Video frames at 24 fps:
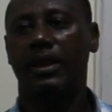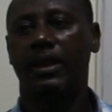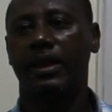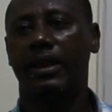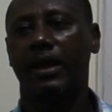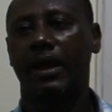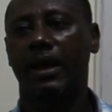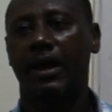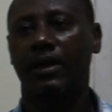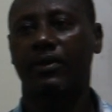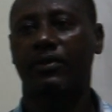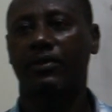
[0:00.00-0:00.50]

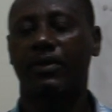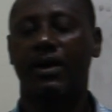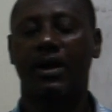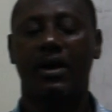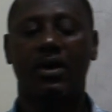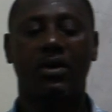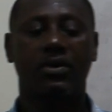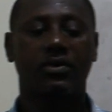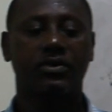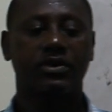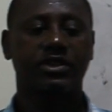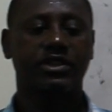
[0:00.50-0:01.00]
they are
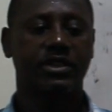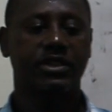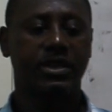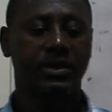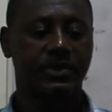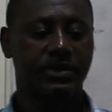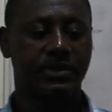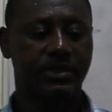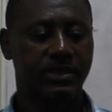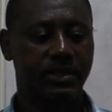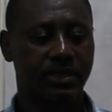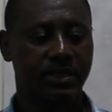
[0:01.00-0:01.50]
round
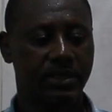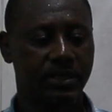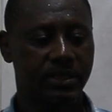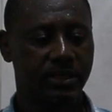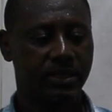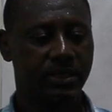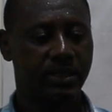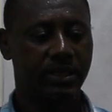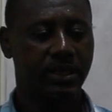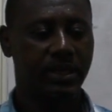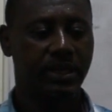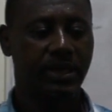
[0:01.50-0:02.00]
shapes.
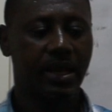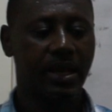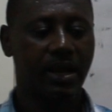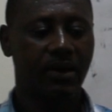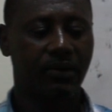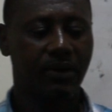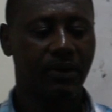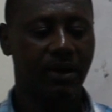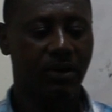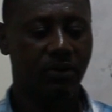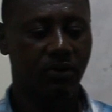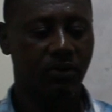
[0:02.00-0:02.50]
They
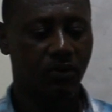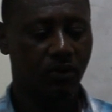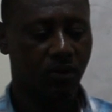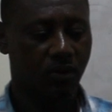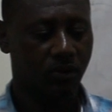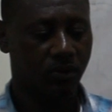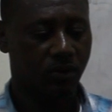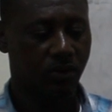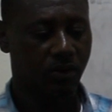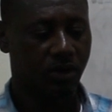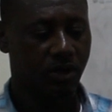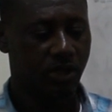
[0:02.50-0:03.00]
are round
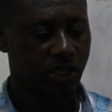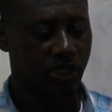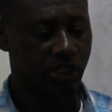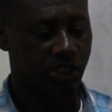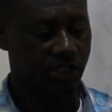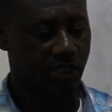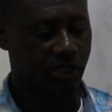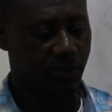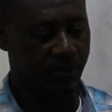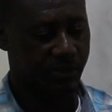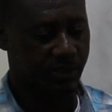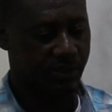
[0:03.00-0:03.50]
balls.
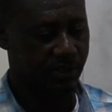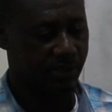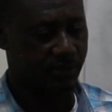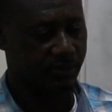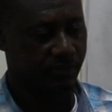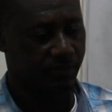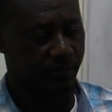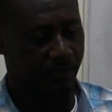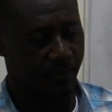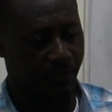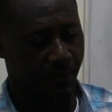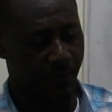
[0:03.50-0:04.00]

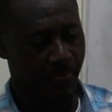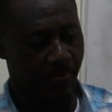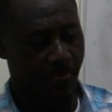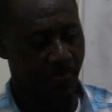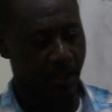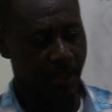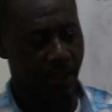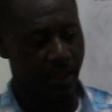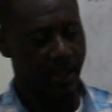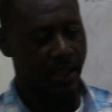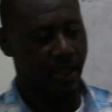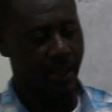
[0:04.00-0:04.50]
shapes.
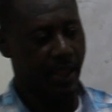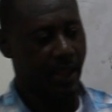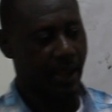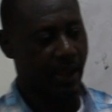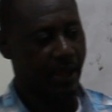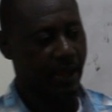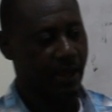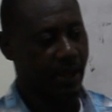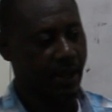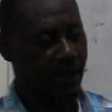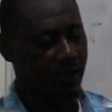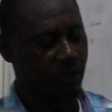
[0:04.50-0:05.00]

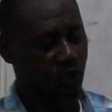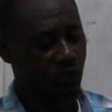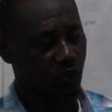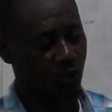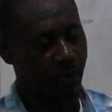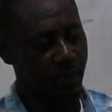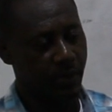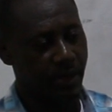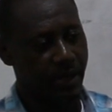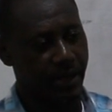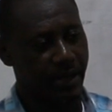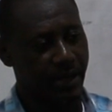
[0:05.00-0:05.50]
And there are
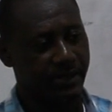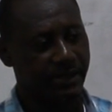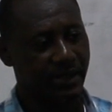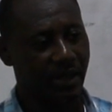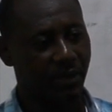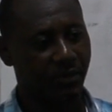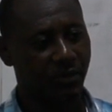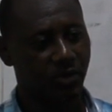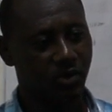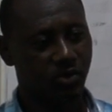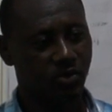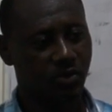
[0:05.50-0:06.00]
so many
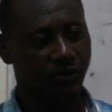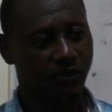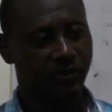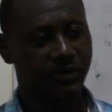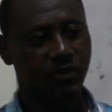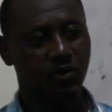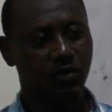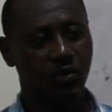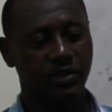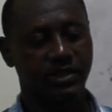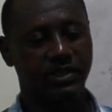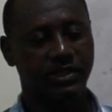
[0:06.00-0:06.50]
examples of
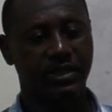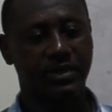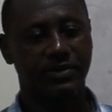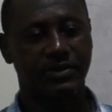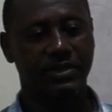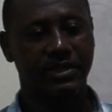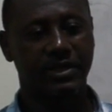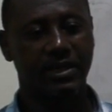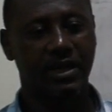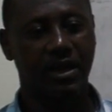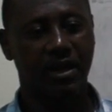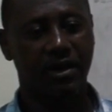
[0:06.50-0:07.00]
those
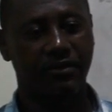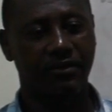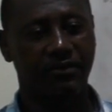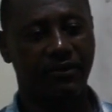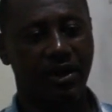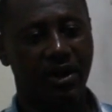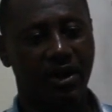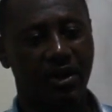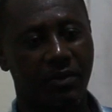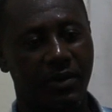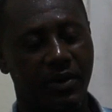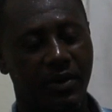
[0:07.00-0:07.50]
shapes in our
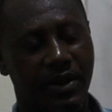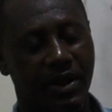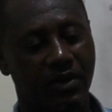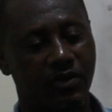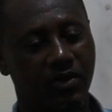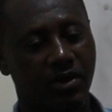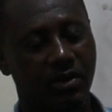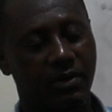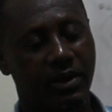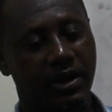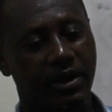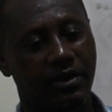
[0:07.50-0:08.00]
environment. You
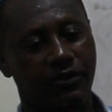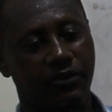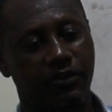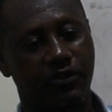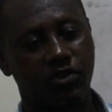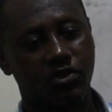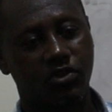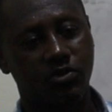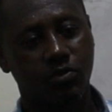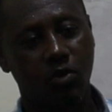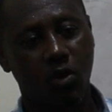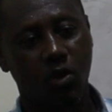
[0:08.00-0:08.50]
can talk about the
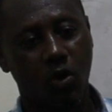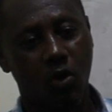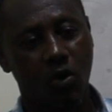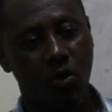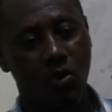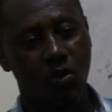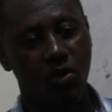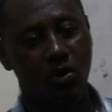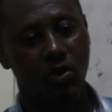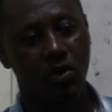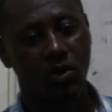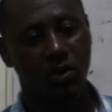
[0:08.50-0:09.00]

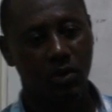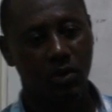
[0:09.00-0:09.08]
football